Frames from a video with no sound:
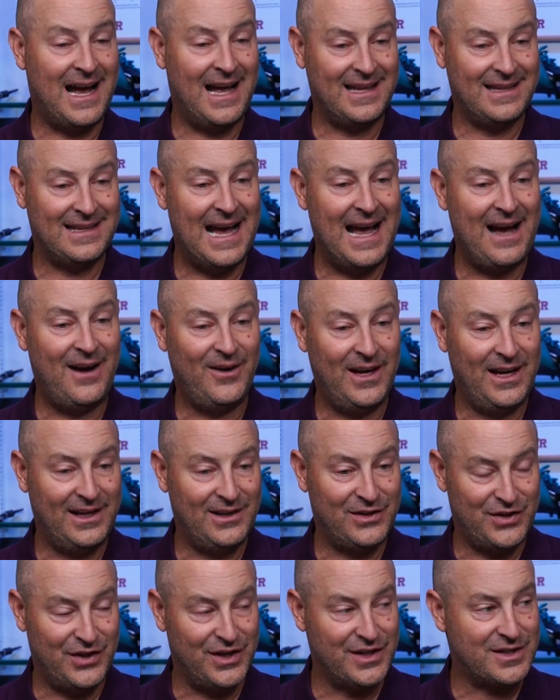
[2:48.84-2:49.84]

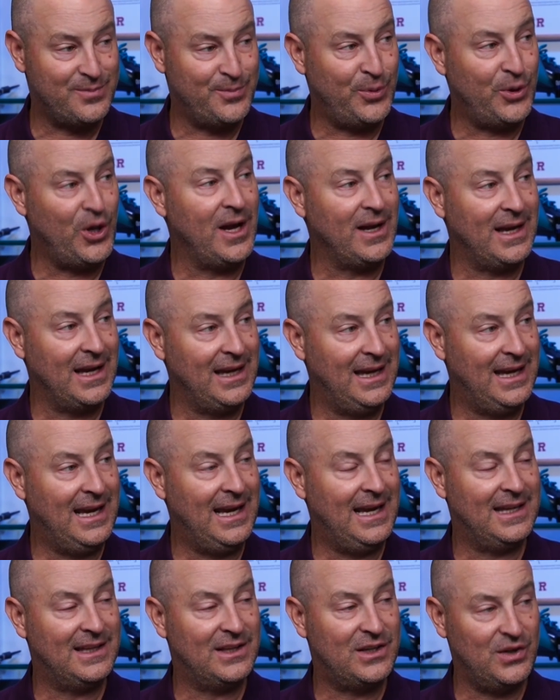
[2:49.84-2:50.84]
Downing just plugging
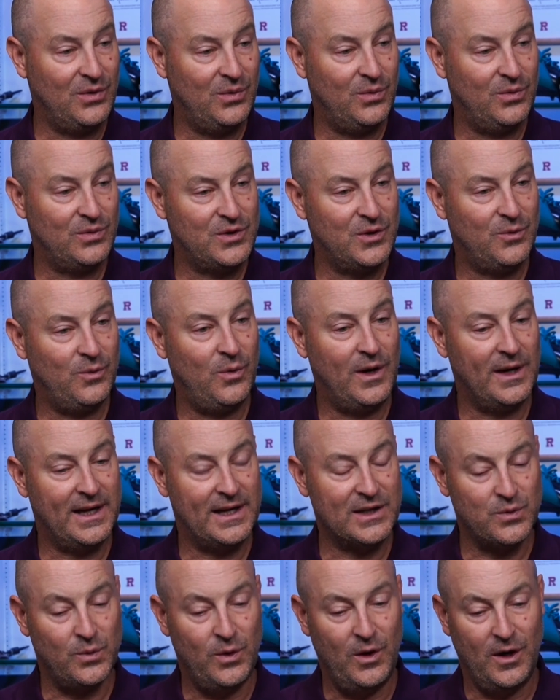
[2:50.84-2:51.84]
in to what
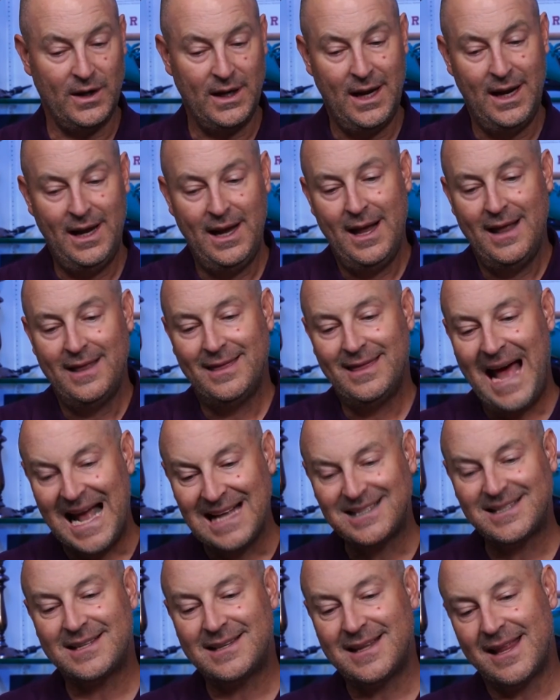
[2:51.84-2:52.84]
has worked.
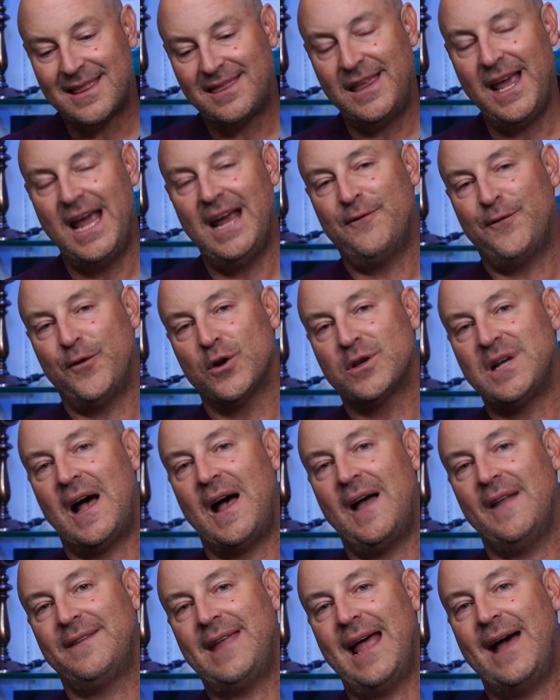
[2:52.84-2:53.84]
That's the thing for
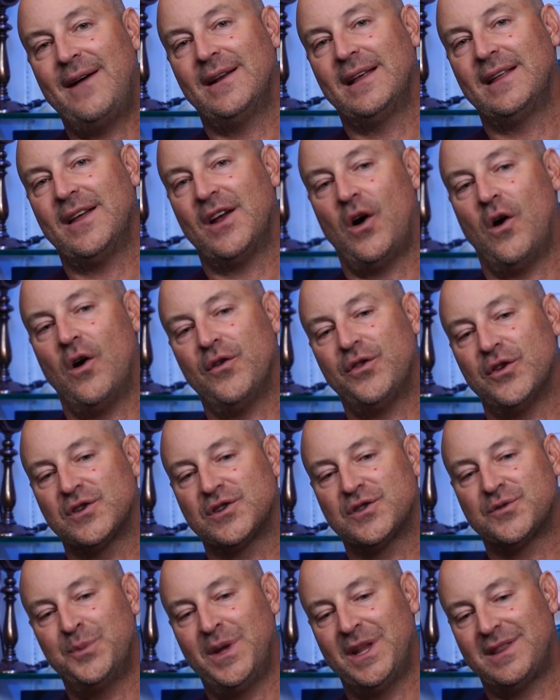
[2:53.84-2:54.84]
Todd Downing that Arthur
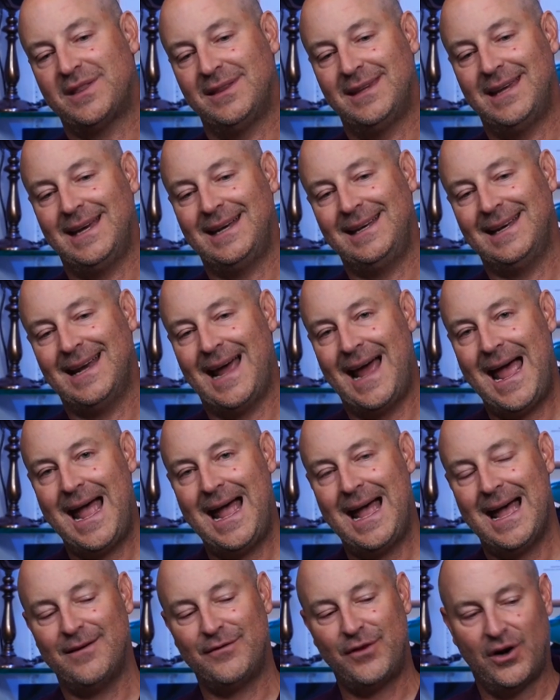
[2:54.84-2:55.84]
Smith didn't
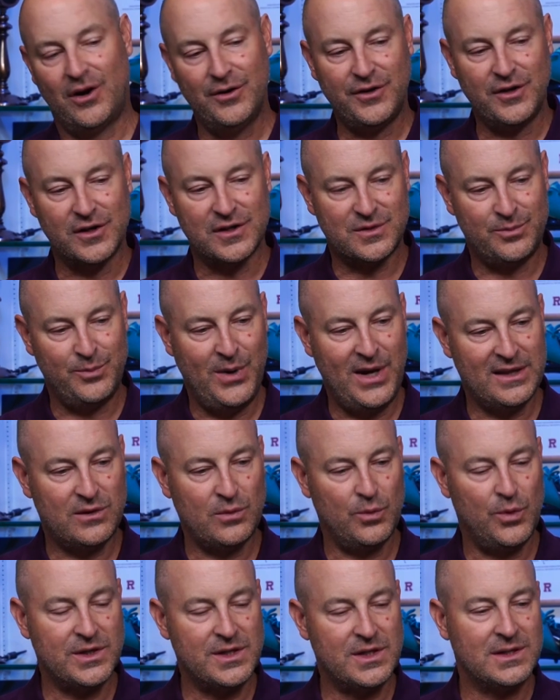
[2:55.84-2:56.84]
have. Arthur
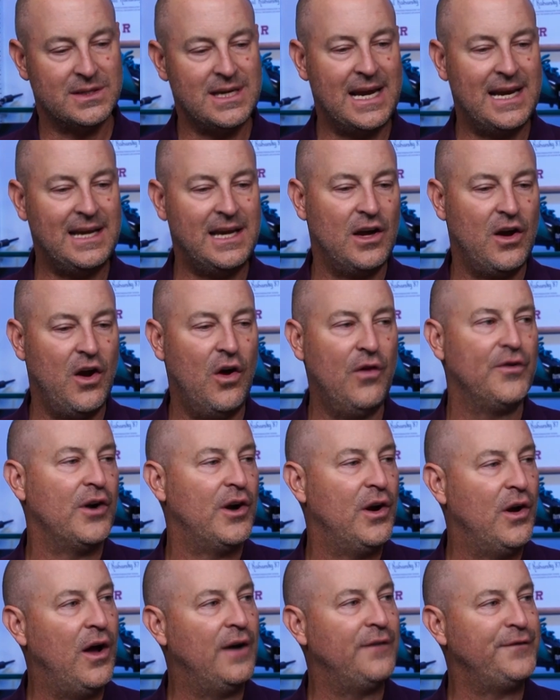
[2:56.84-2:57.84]
Smith wasn't taking over
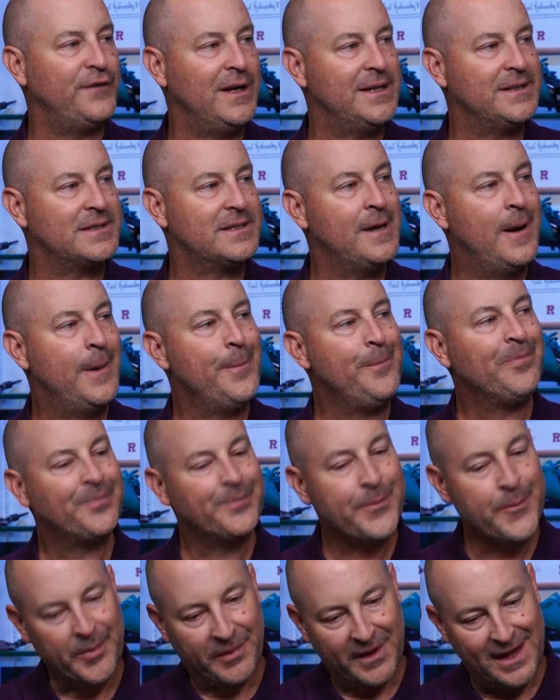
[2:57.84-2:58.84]
an offense
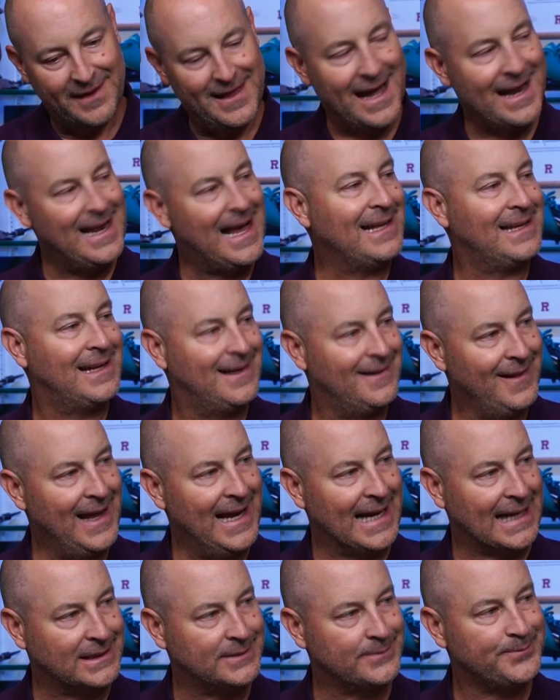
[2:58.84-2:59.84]
that had
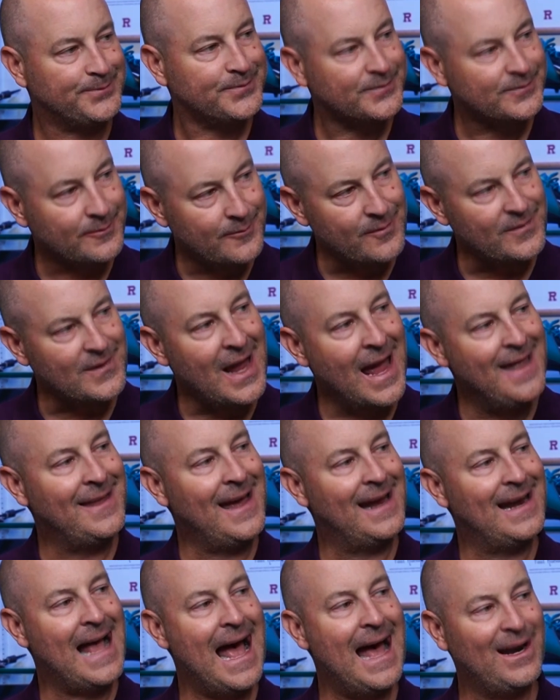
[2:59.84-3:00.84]
clicked and
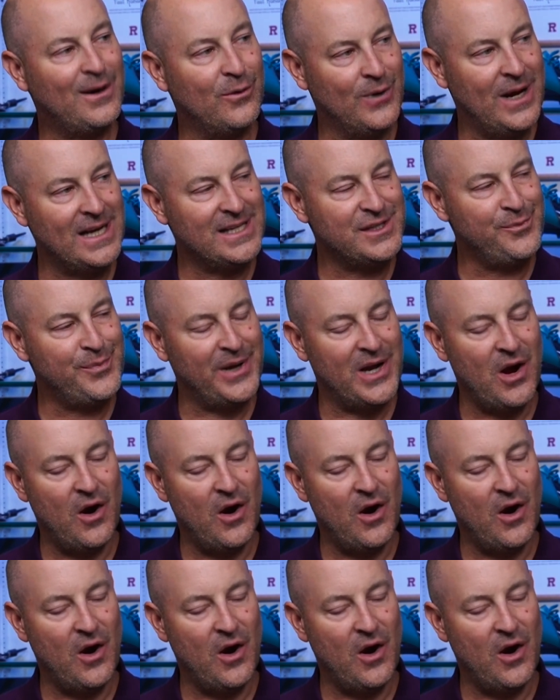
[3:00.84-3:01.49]
that had a recipe.